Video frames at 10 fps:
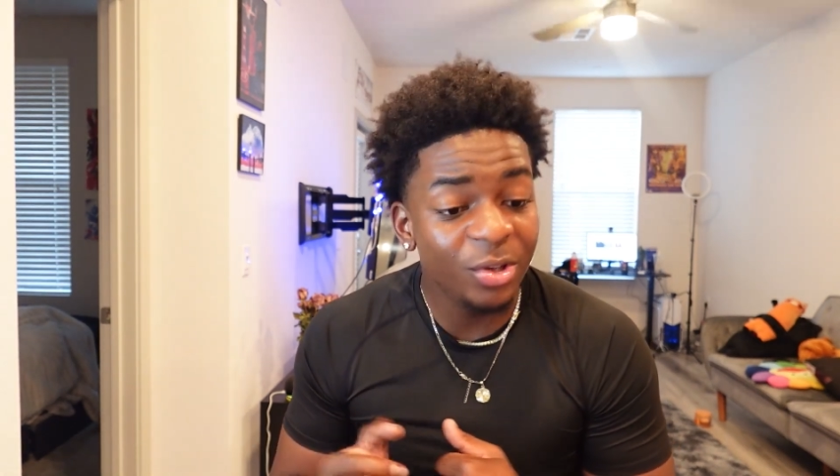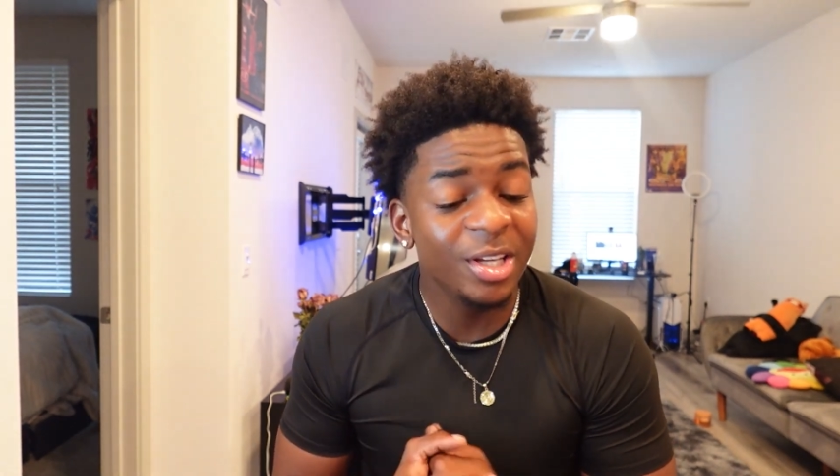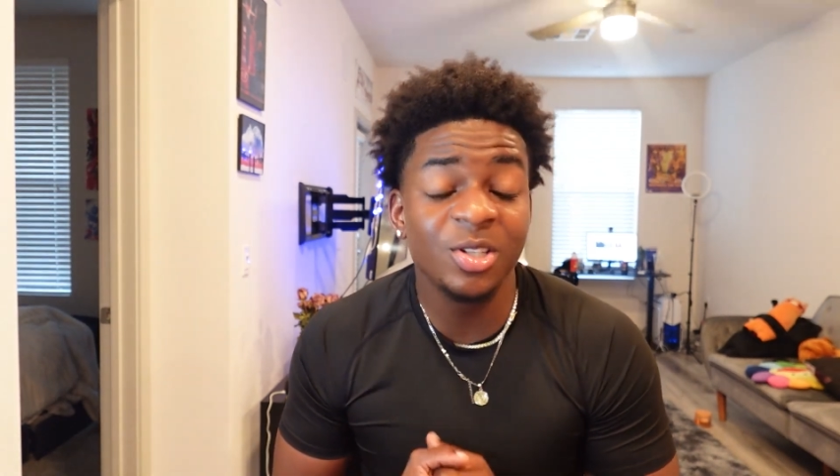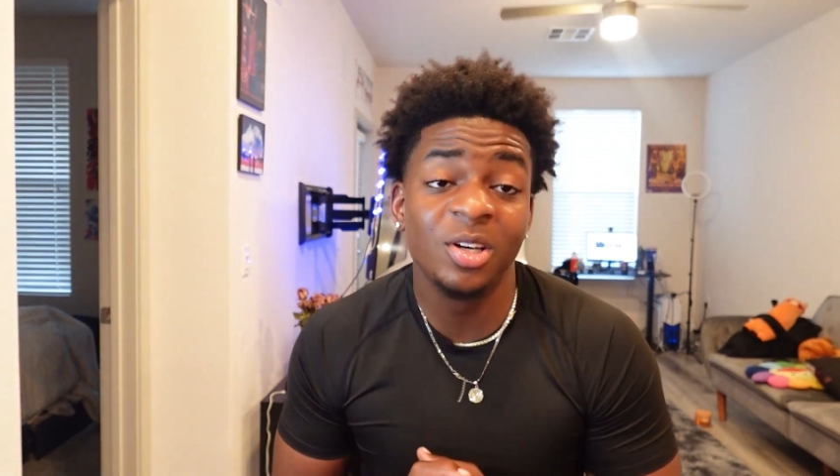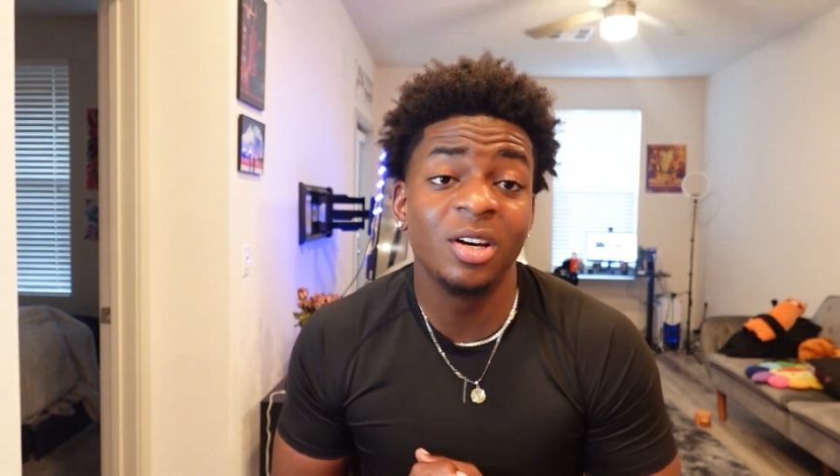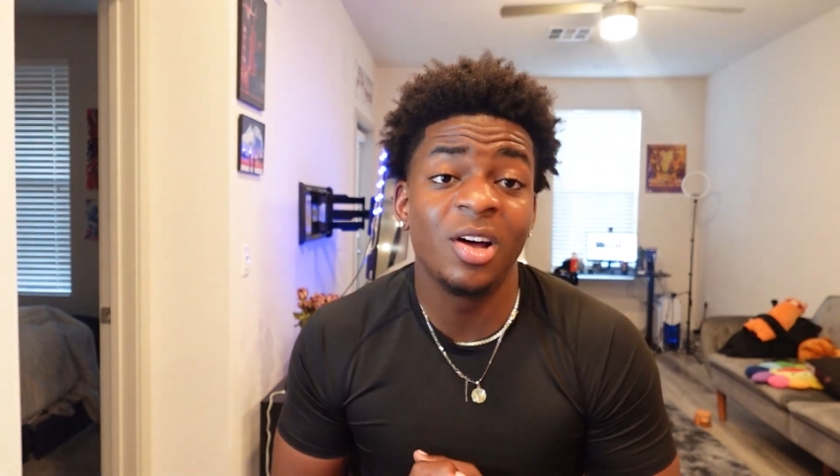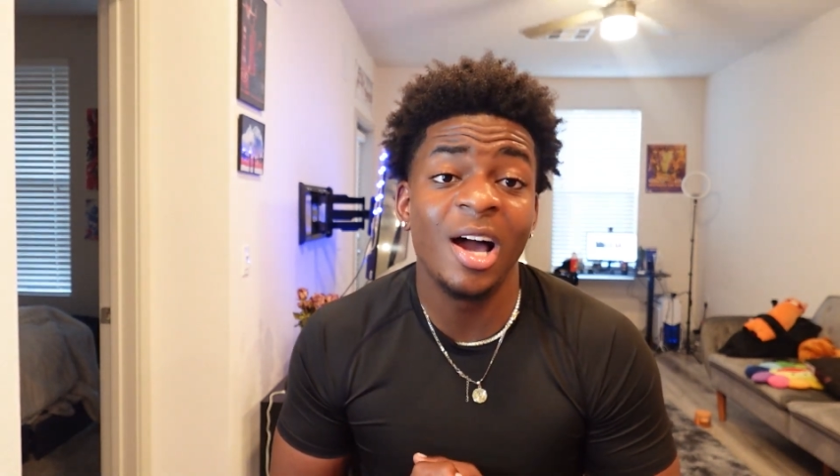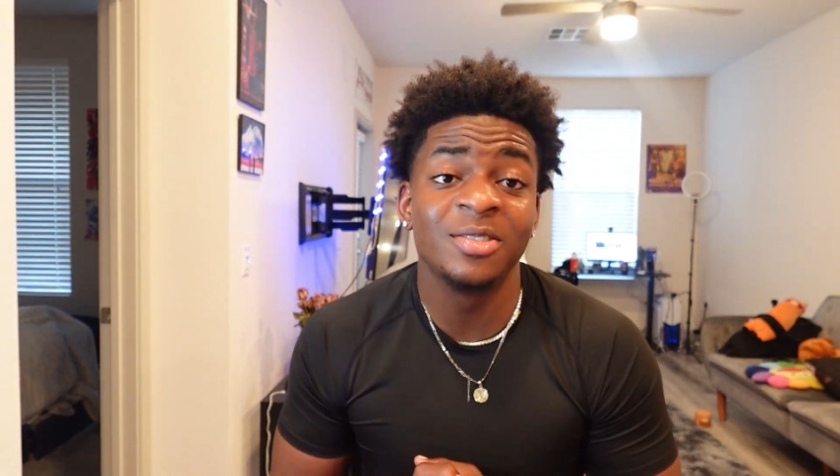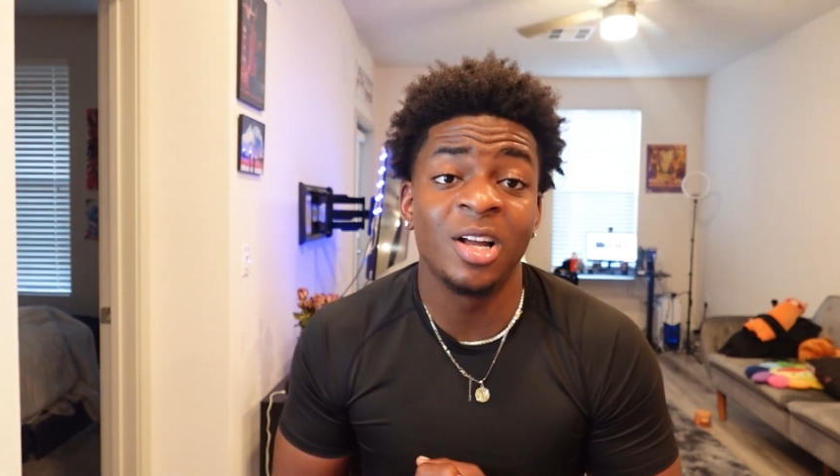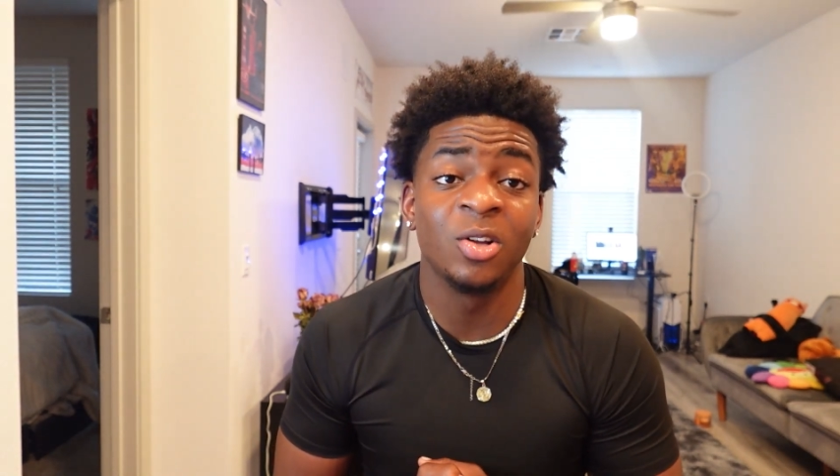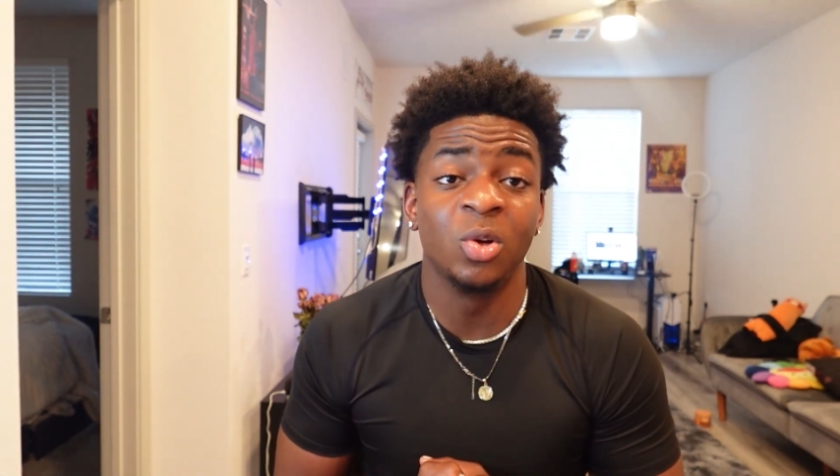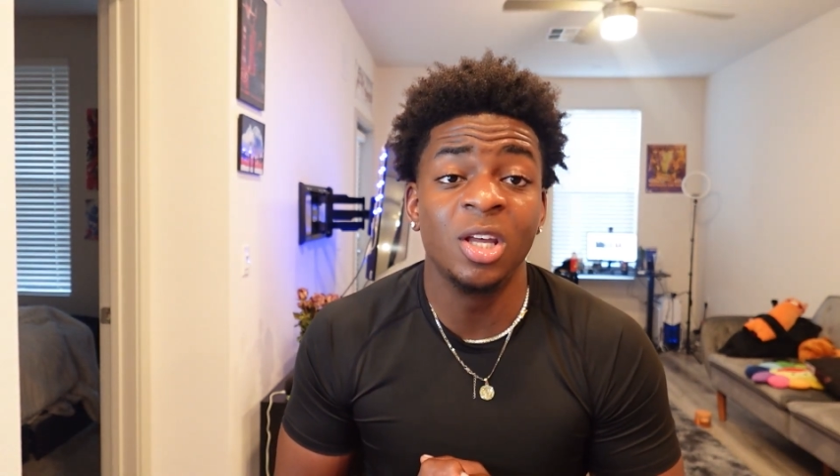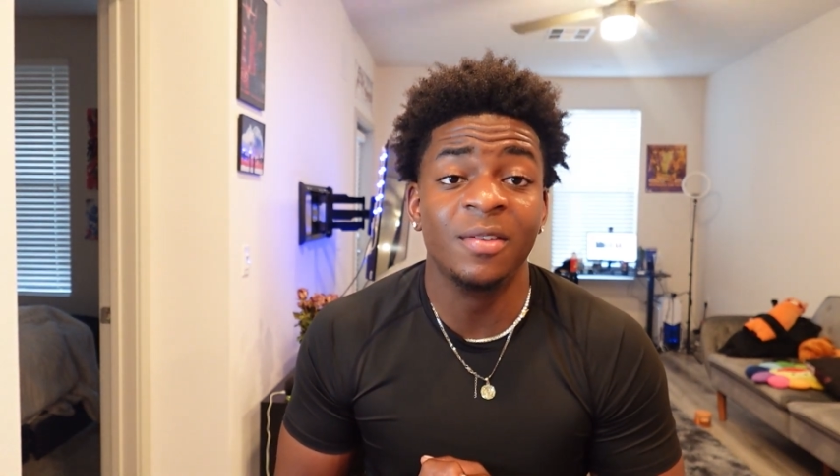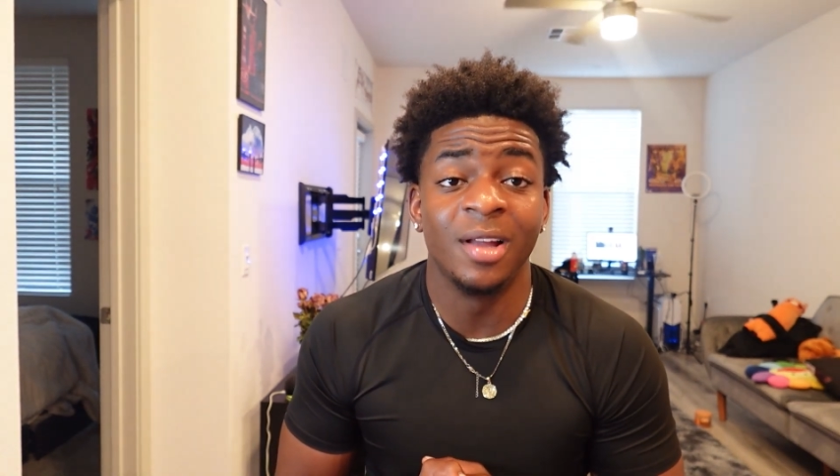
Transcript: think it's a good lifestyle to live.